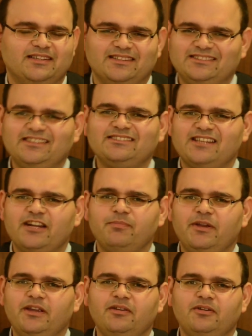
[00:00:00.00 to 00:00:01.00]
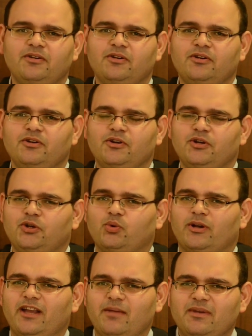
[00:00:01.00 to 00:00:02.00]
This has led me to
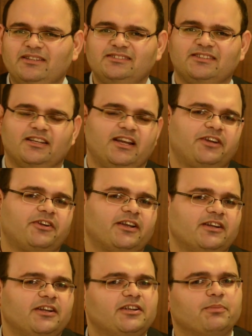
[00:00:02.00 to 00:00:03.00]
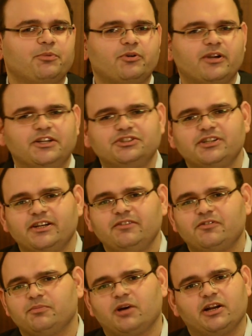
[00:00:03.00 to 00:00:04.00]
an MS in Electrical and Computer Engineering
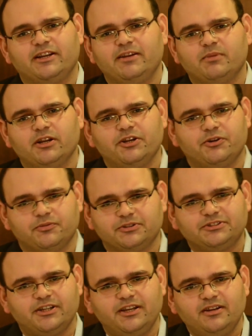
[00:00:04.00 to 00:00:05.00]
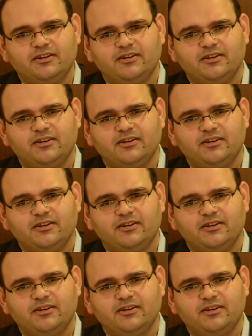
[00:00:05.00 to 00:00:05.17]
from Carnegie Mellon University,